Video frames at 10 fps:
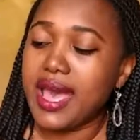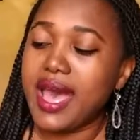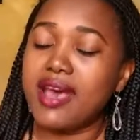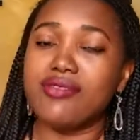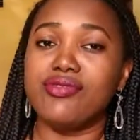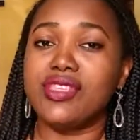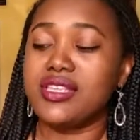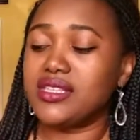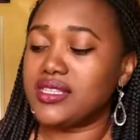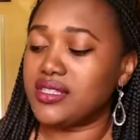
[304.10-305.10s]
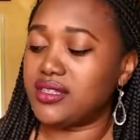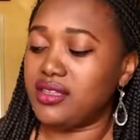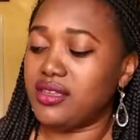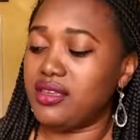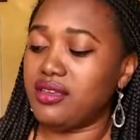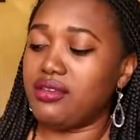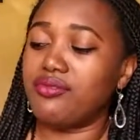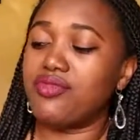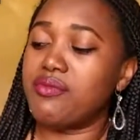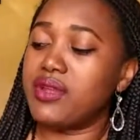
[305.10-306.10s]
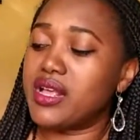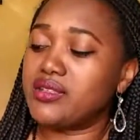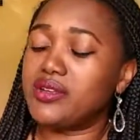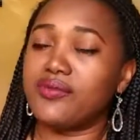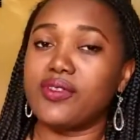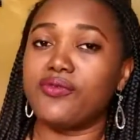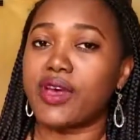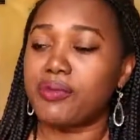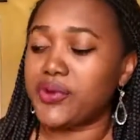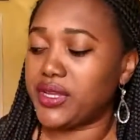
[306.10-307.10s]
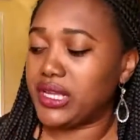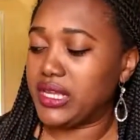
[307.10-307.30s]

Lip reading: and this is the remnant of the fabric.